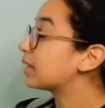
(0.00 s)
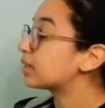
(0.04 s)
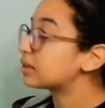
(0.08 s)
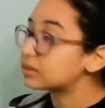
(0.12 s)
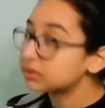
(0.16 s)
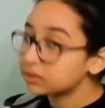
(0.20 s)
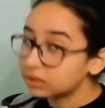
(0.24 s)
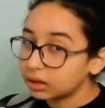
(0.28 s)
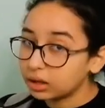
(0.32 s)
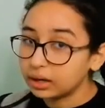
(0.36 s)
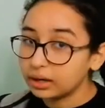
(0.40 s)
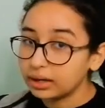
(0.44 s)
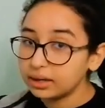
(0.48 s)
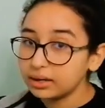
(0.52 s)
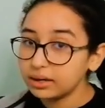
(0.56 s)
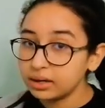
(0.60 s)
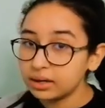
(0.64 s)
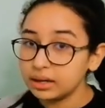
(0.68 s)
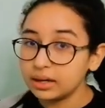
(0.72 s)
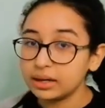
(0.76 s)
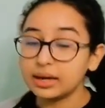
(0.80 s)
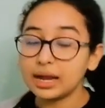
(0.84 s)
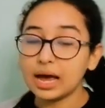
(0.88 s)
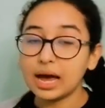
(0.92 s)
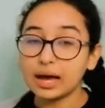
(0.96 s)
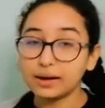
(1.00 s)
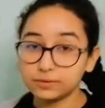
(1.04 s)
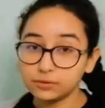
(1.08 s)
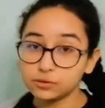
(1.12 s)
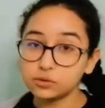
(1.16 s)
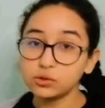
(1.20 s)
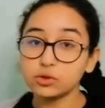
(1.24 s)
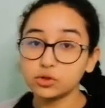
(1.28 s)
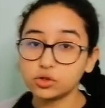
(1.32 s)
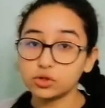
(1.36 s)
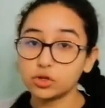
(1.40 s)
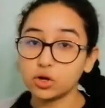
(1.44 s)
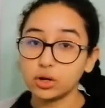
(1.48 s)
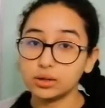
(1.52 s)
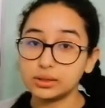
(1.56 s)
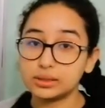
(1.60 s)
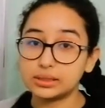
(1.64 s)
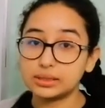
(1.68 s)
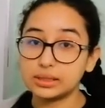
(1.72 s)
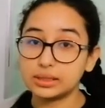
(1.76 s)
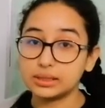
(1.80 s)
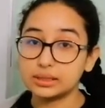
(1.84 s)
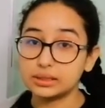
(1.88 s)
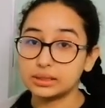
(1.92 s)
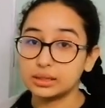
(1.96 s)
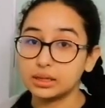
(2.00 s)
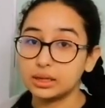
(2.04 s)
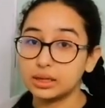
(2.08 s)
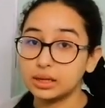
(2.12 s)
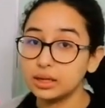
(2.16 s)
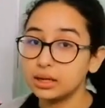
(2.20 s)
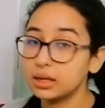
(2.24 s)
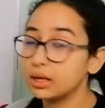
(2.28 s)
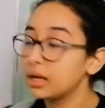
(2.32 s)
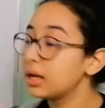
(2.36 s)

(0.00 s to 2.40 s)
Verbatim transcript: make a solid, they have two choices: